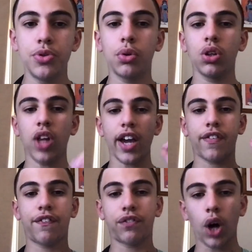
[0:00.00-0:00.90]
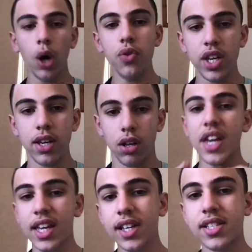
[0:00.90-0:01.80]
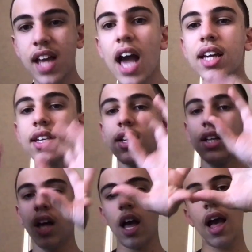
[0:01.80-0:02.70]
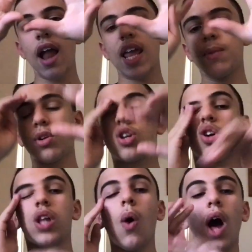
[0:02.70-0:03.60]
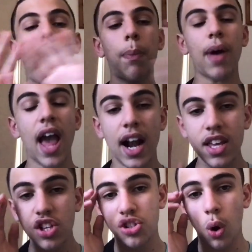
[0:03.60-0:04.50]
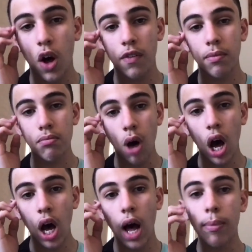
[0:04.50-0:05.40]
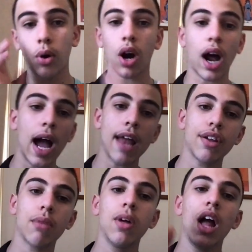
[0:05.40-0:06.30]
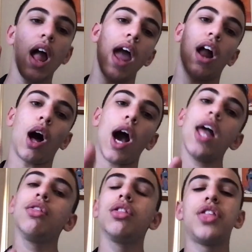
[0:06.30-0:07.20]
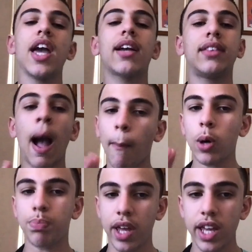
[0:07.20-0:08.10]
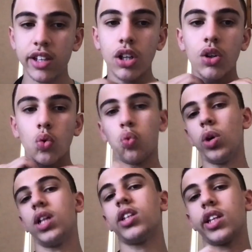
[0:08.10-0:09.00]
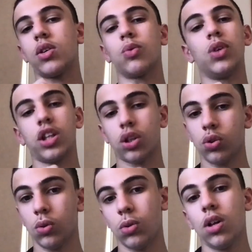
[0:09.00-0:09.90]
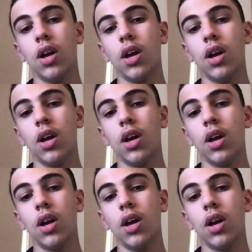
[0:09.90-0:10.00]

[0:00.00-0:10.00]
You could throw the ink sac and it would glow up any sort of mob or item, and I think that would be really, really cool.